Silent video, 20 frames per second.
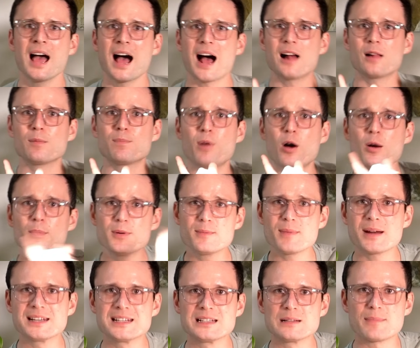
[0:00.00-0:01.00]
I'll pop in
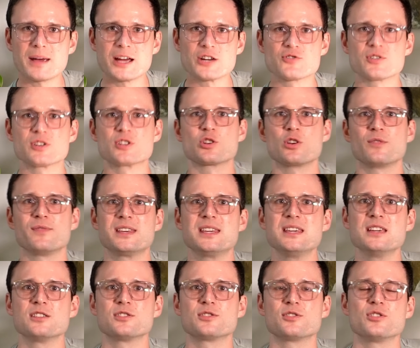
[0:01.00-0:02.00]
my little matrix over
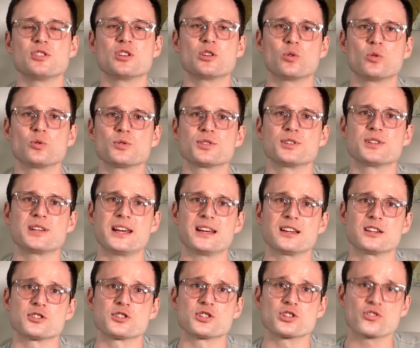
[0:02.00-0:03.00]
here so you can also
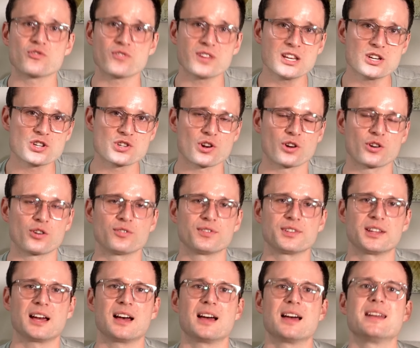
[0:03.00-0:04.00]
take a screenshot of
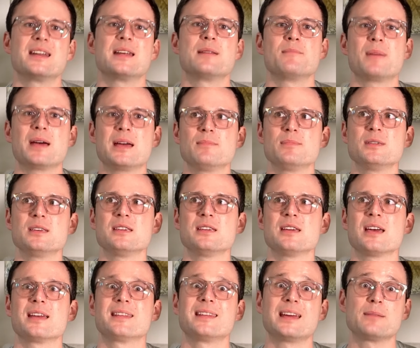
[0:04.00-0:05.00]
that and then
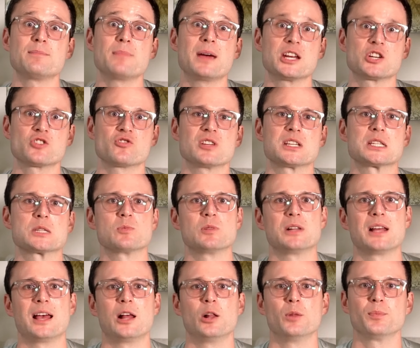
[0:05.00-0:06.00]
maybe that matrix
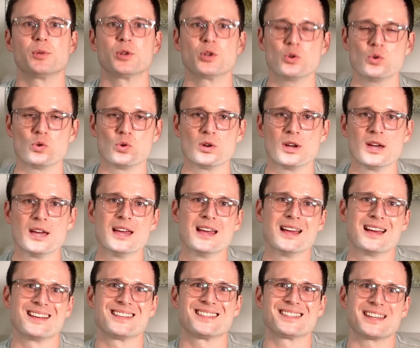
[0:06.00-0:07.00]
will help you
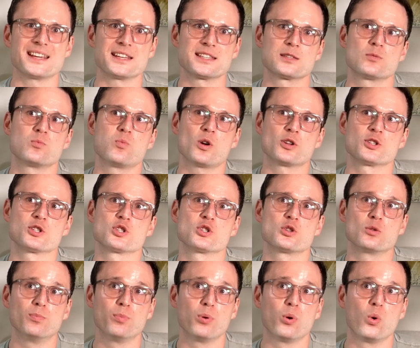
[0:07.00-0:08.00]
assess what
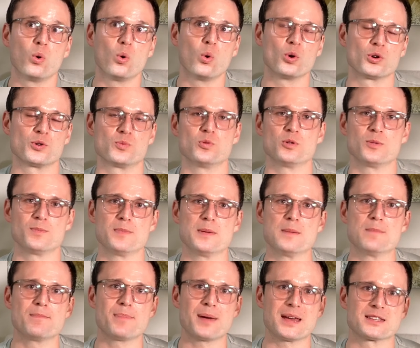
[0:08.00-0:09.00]
support would
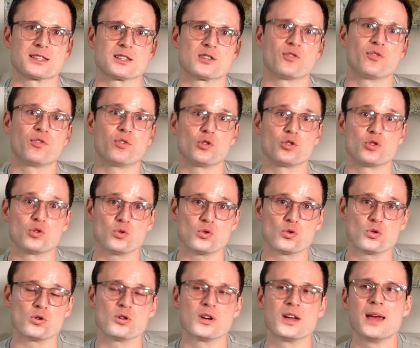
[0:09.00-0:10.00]
be best for
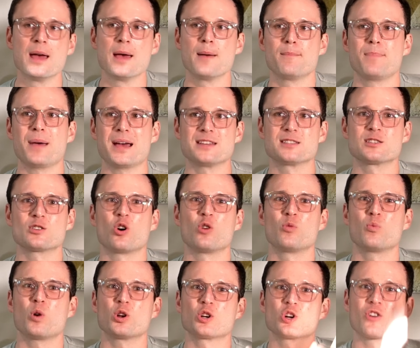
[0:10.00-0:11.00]
you based
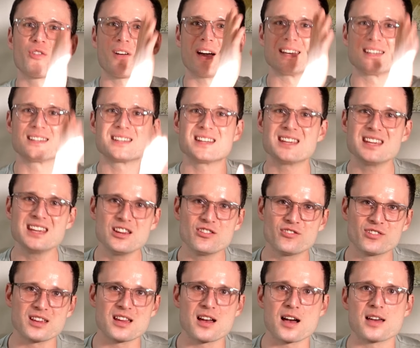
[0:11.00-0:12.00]
on what
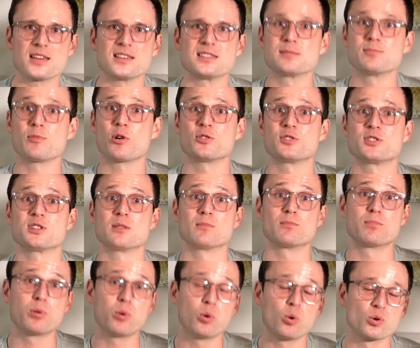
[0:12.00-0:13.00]
criteria is most
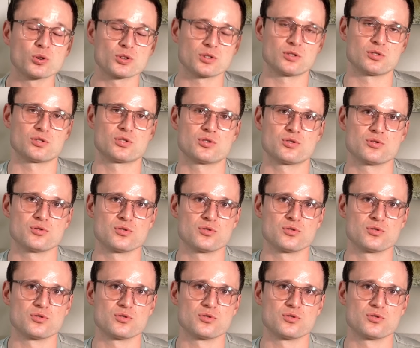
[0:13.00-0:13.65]
important to